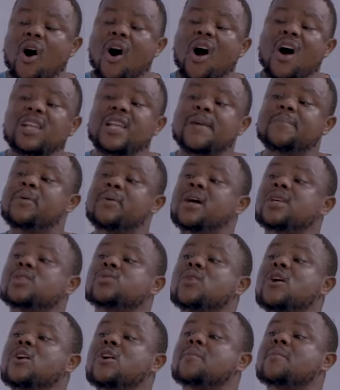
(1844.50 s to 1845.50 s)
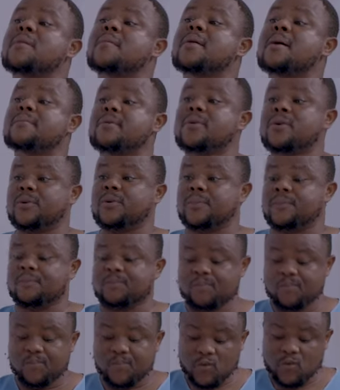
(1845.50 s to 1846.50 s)
All the boys where your mama born,
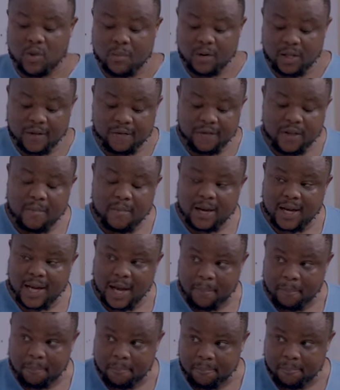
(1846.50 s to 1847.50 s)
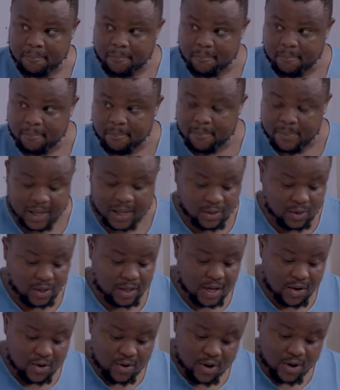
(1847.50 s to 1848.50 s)
nobody feel make them. Now so
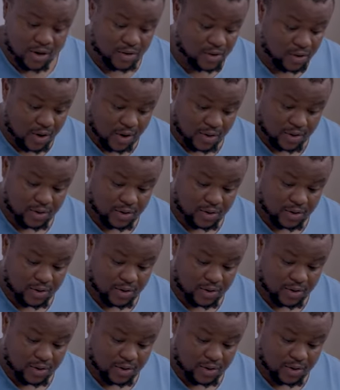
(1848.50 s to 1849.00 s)
they go hustle.